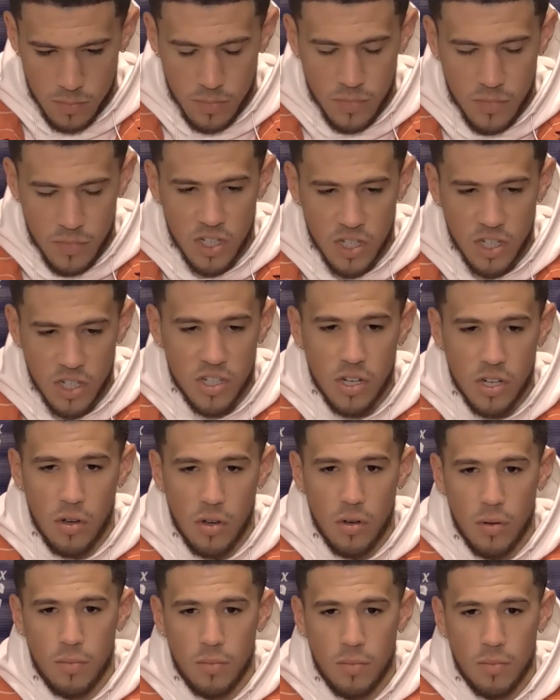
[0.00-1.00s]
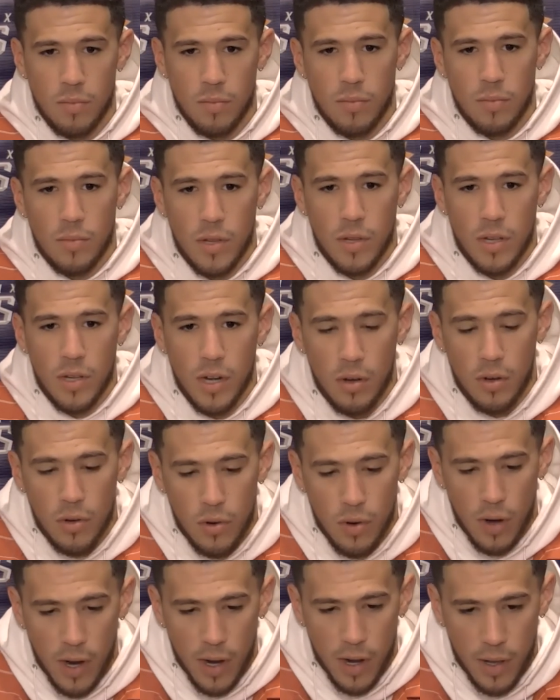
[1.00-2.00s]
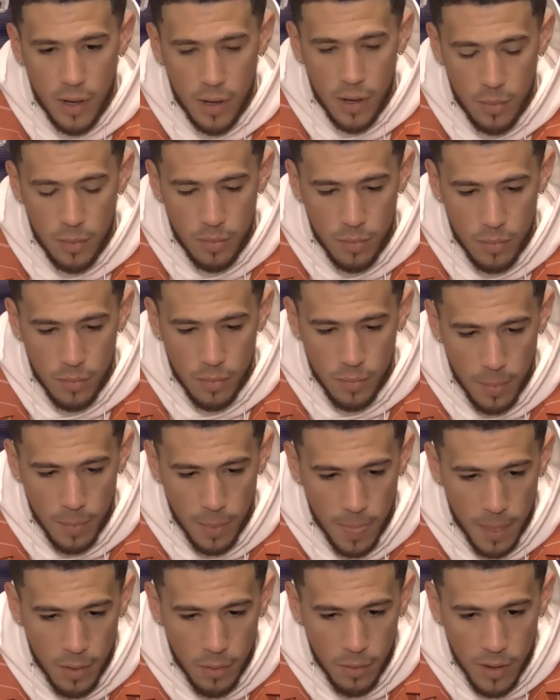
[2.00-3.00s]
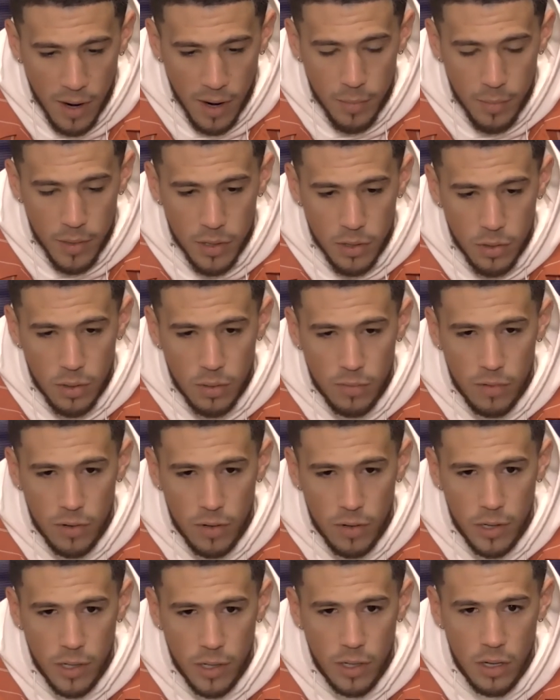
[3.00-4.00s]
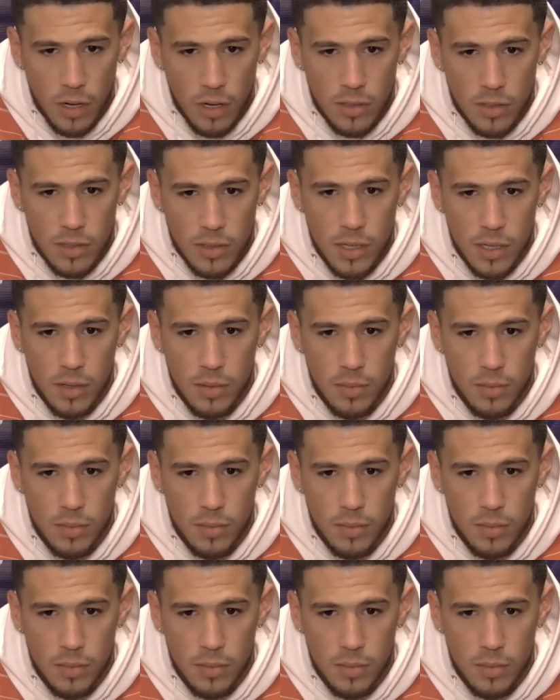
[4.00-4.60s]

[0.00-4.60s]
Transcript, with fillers: Just knowing, you know, who I am and what I've been doing for a really long time.